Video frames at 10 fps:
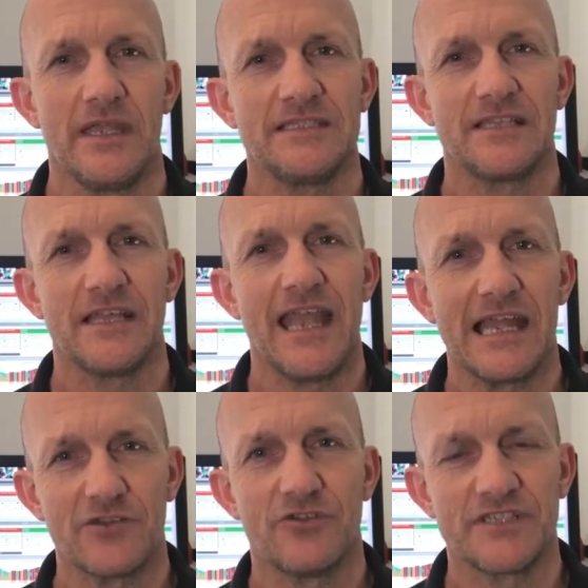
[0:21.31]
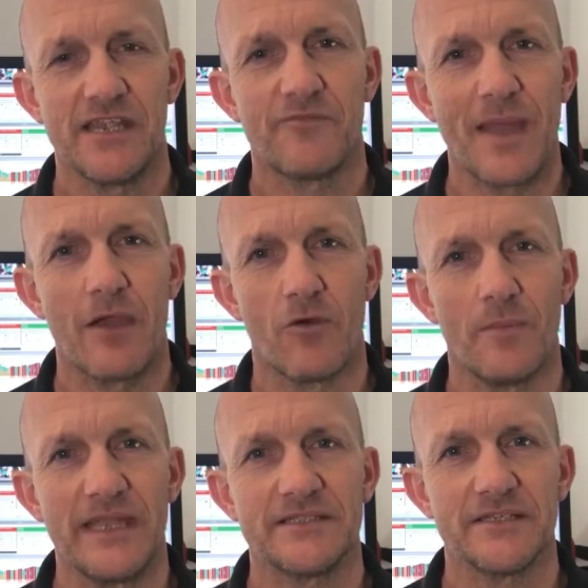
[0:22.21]
Is the accuracy of power
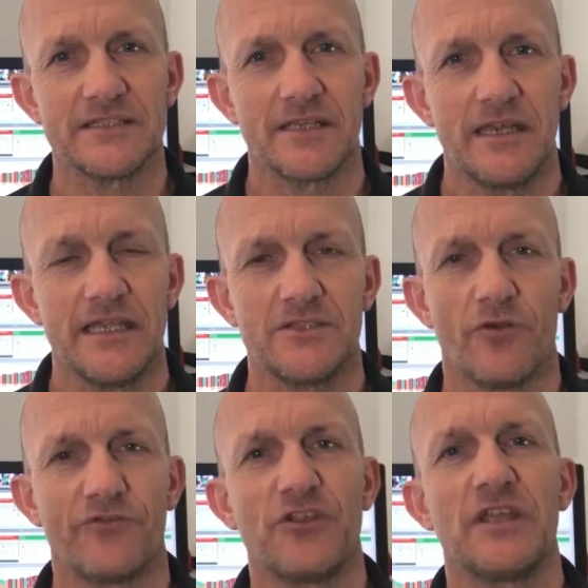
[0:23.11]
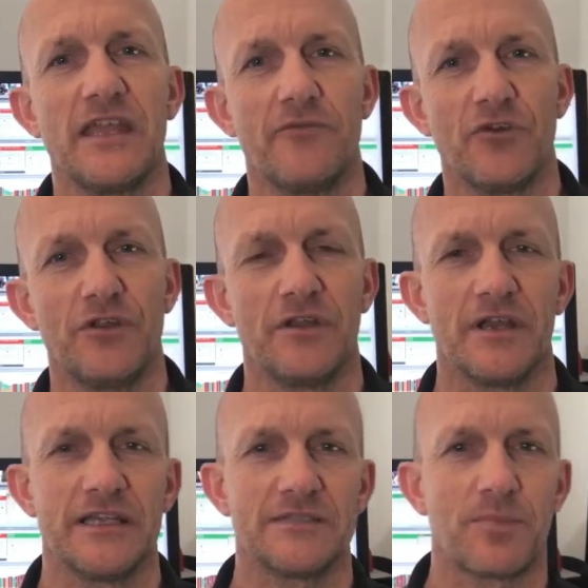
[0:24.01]
meters is often given
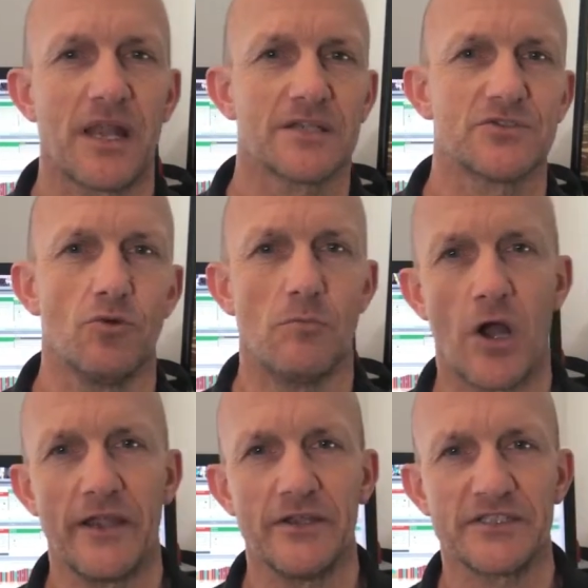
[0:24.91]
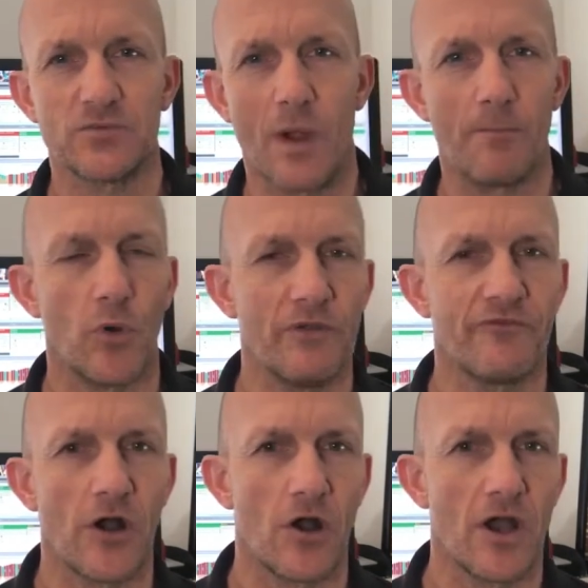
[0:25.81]
as plus or minus
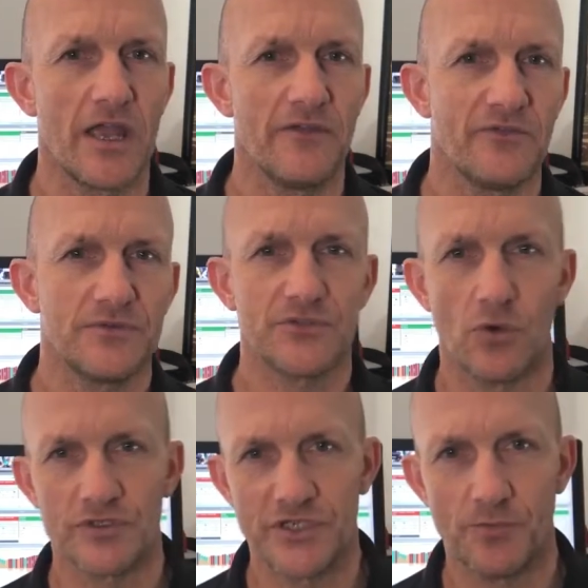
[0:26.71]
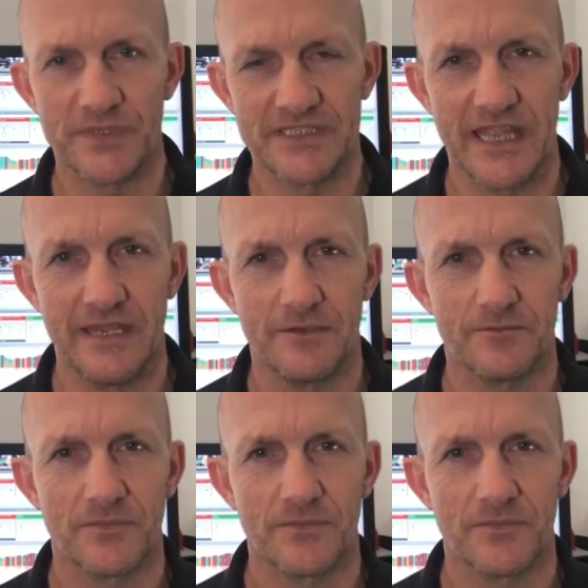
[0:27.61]
1.5 or 2%.